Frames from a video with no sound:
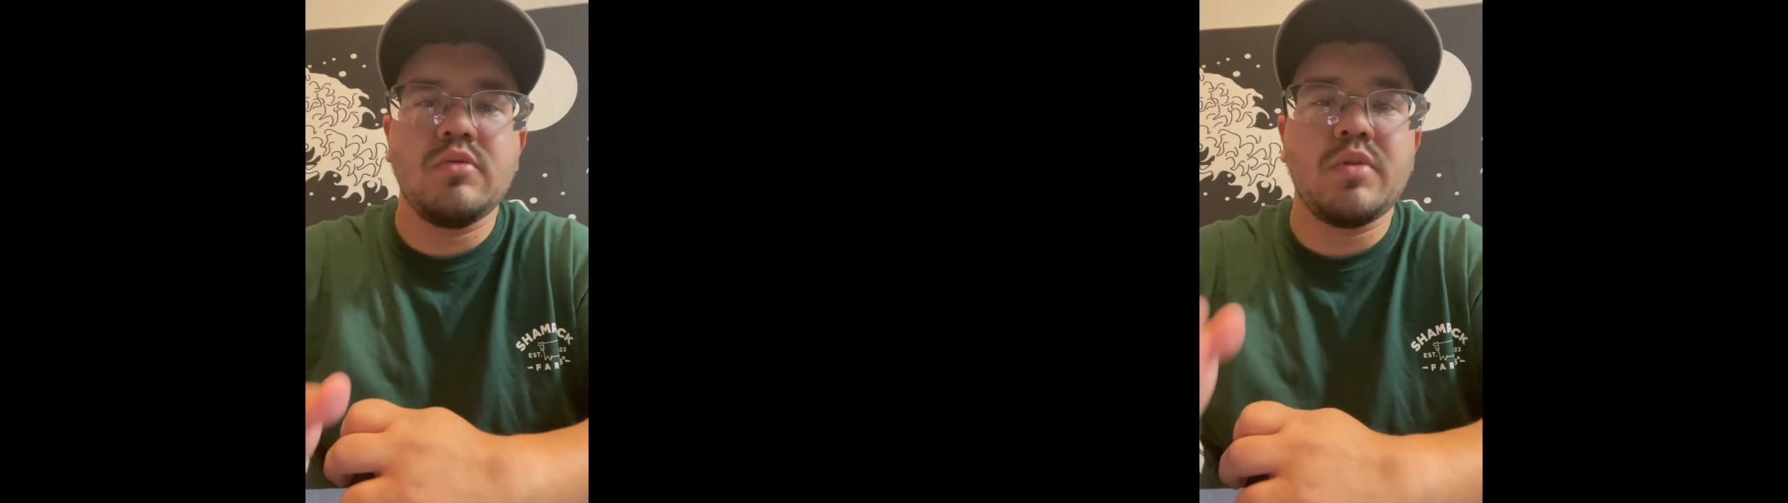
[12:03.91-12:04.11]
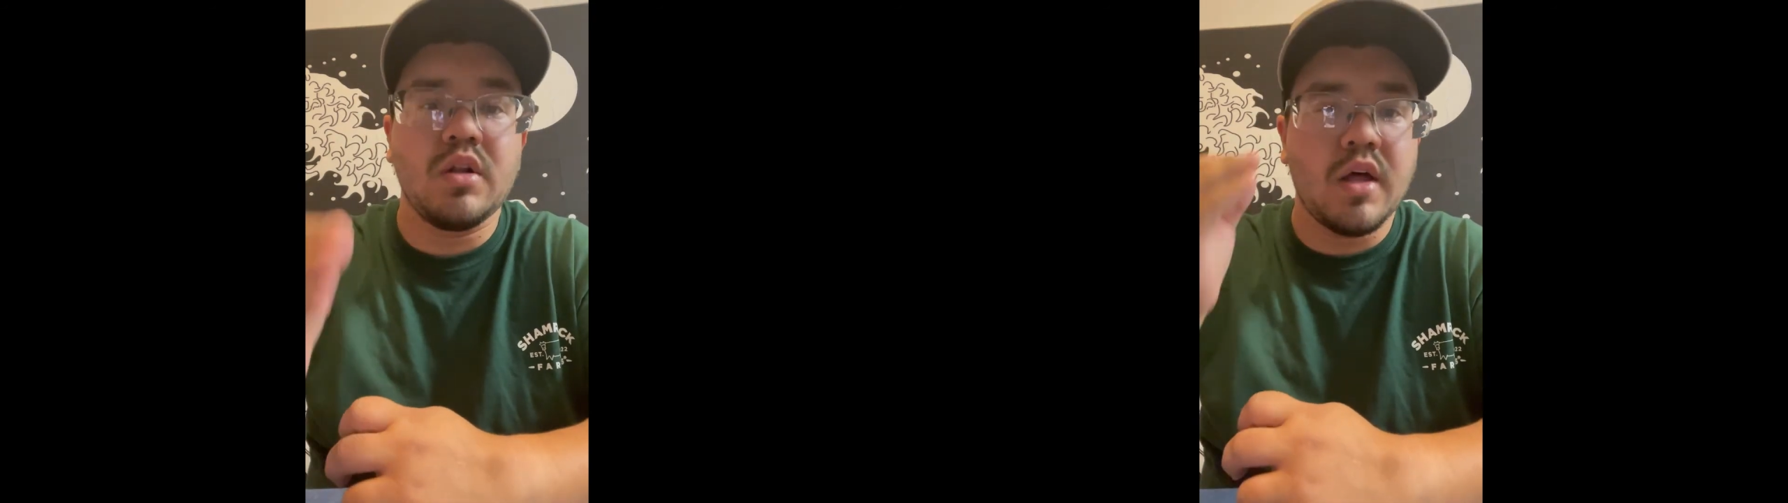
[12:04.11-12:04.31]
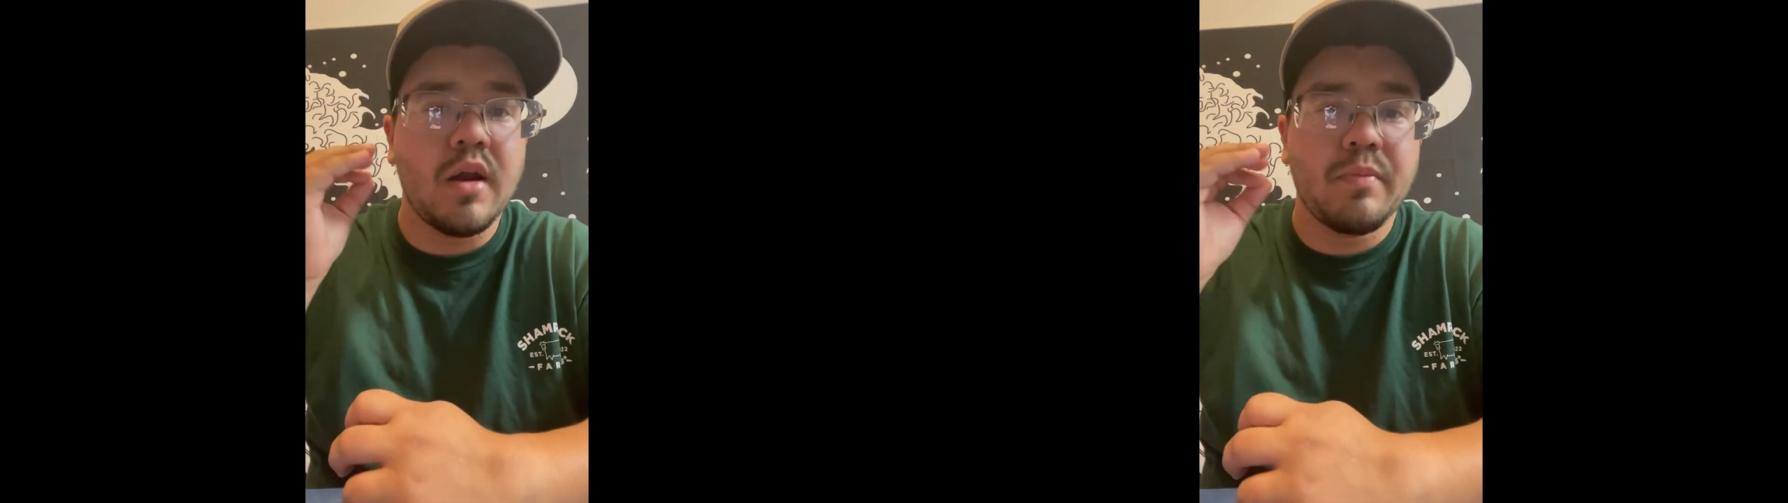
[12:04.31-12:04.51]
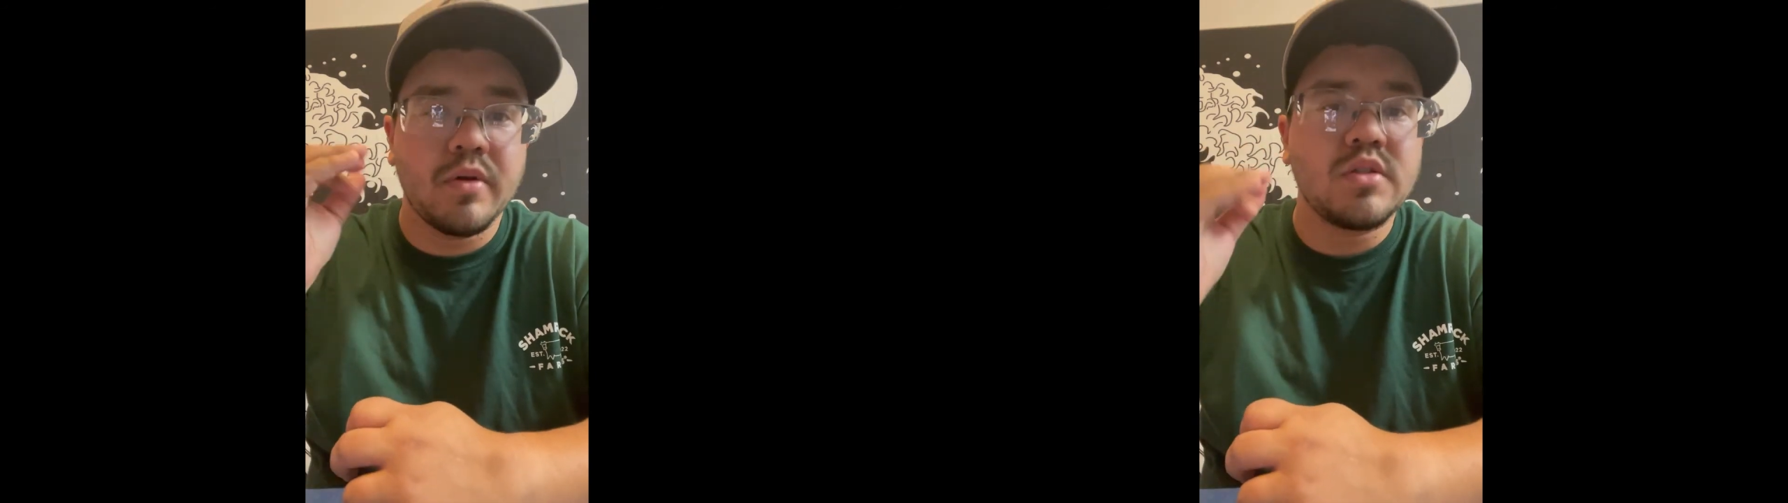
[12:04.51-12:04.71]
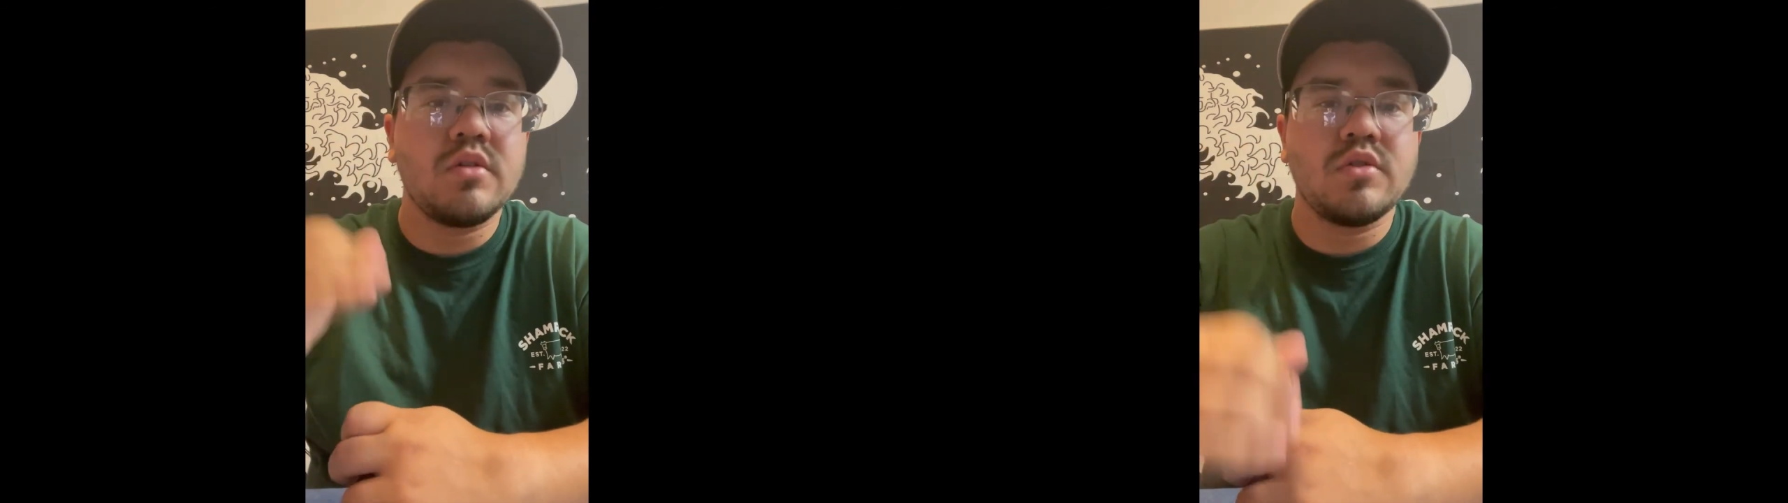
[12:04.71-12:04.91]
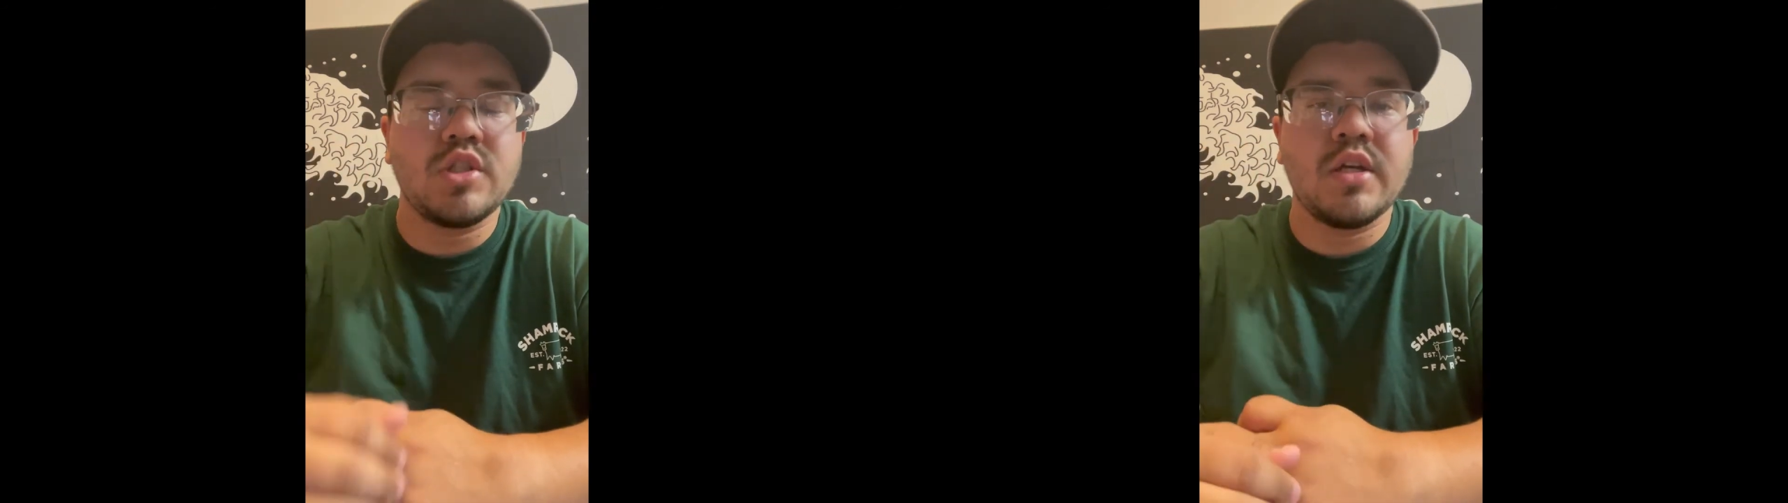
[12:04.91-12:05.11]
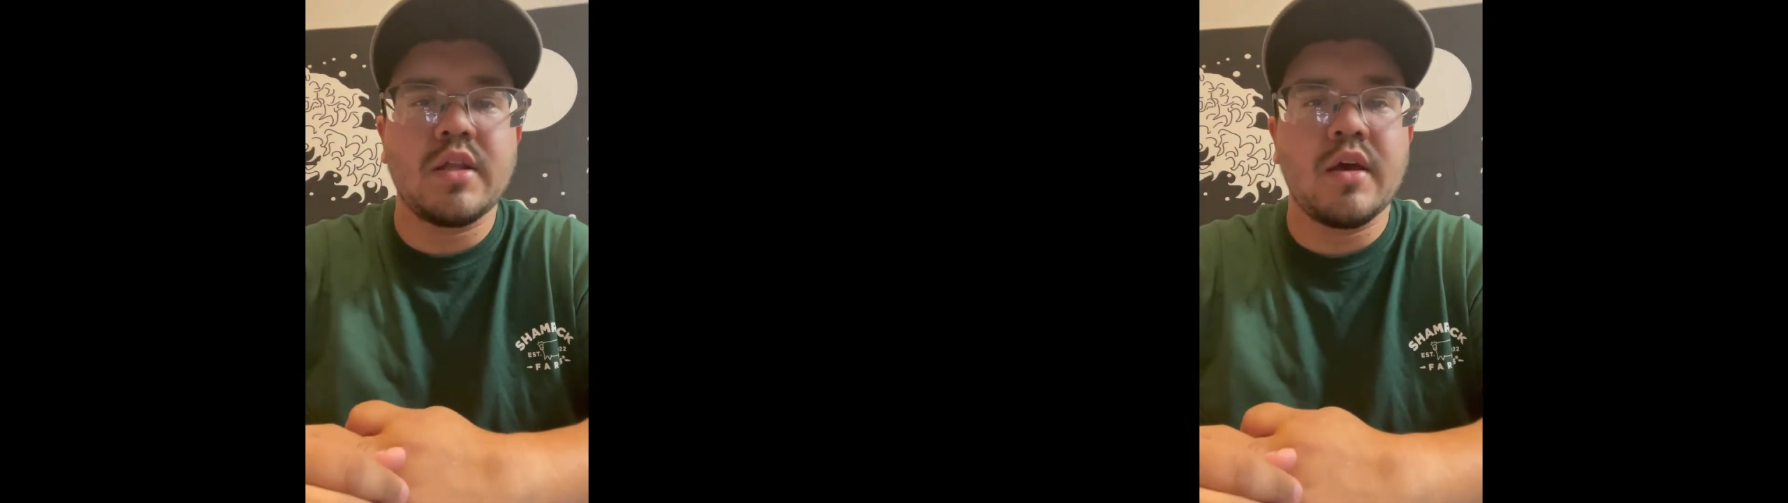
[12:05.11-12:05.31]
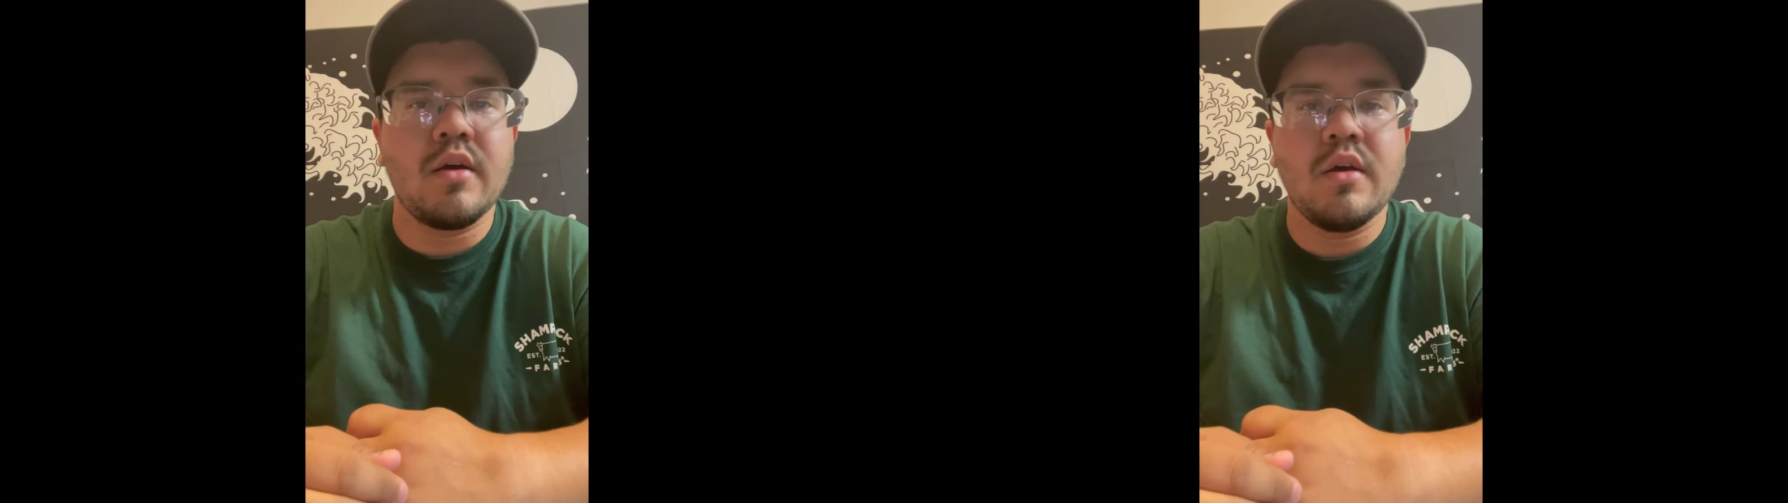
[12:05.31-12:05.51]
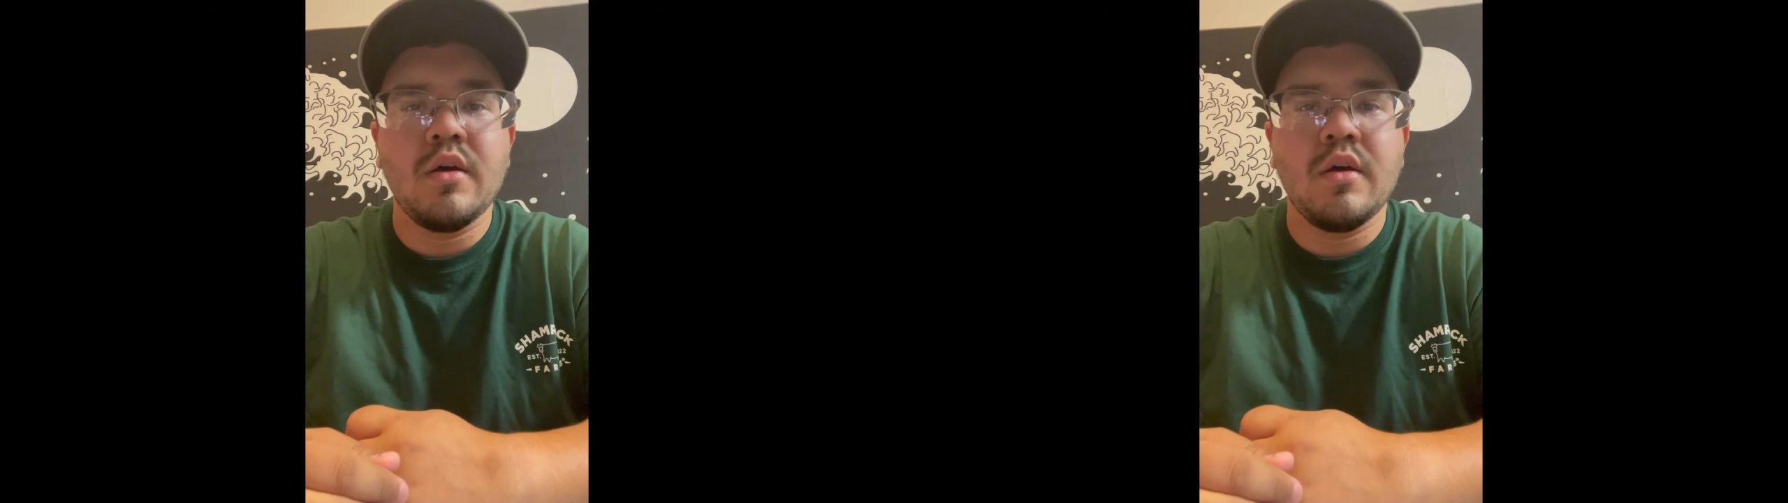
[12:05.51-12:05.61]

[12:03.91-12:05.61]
but a lot of personal shit that